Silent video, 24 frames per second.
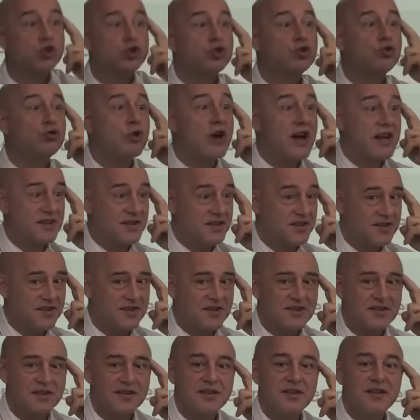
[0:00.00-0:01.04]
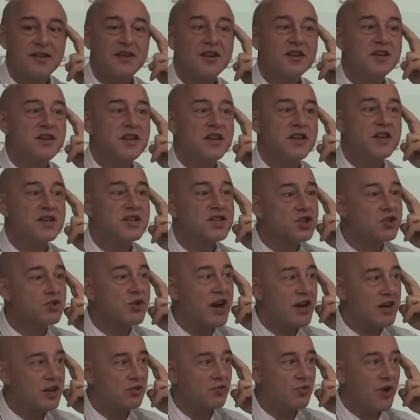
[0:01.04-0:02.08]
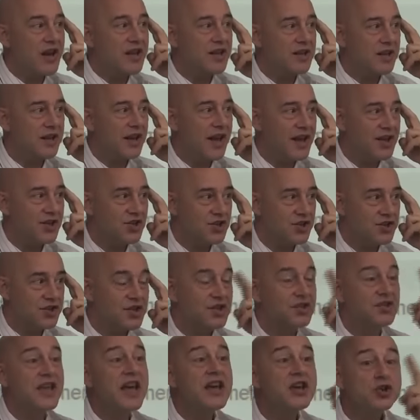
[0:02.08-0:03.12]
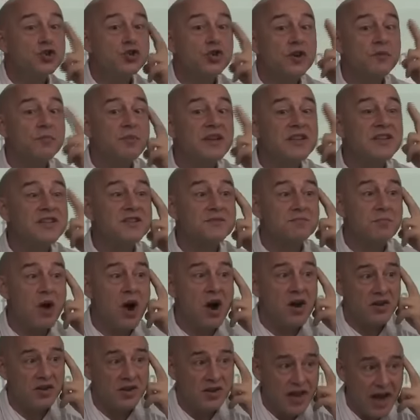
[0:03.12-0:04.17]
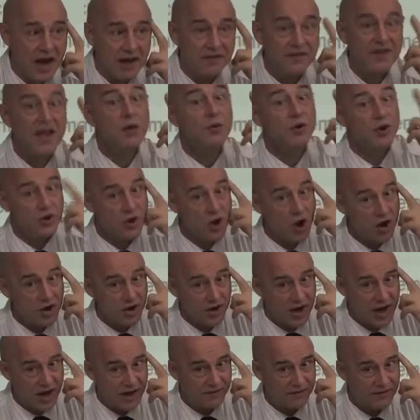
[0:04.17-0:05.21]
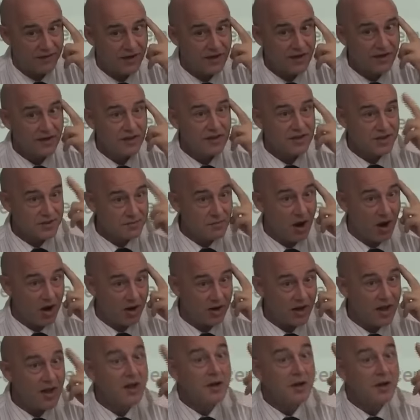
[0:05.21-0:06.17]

trust these credit rating agencies. They should have been smart enough. They were not enough smart.